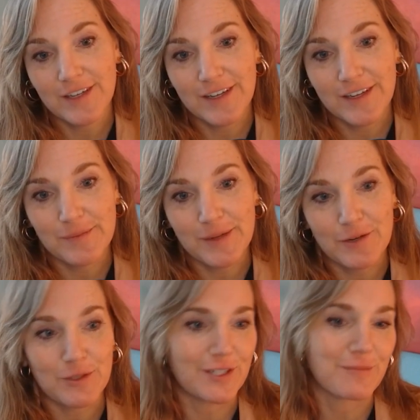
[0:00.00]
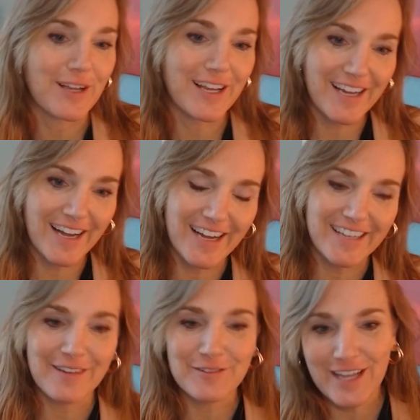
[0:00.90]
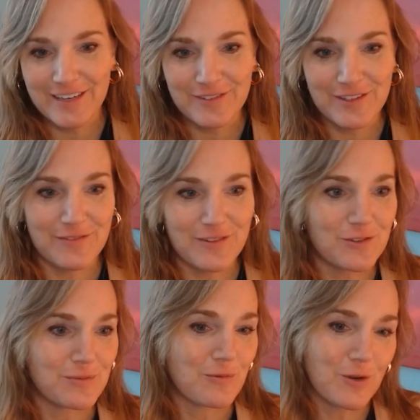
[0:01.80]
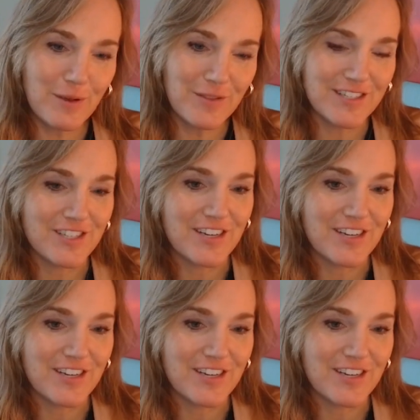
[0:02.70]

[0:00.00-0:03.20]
I know we talked about AI, and that was kind of for the future, but what about this